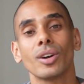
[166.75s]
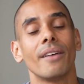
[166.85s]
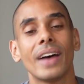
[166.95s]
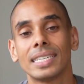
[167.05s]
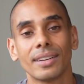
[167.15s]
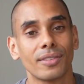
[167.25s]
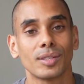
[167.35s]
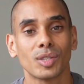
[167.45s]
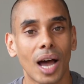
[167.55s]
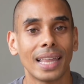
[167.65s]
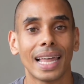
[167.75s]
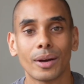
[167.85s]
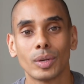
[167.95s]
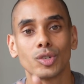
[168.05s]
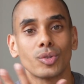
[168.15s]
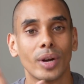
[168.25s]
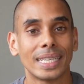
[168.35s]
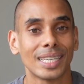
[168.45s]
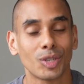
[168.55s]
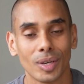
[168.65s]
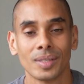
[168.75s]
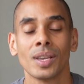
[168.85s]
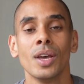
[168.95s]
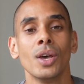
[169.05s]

of our different sign language transitions.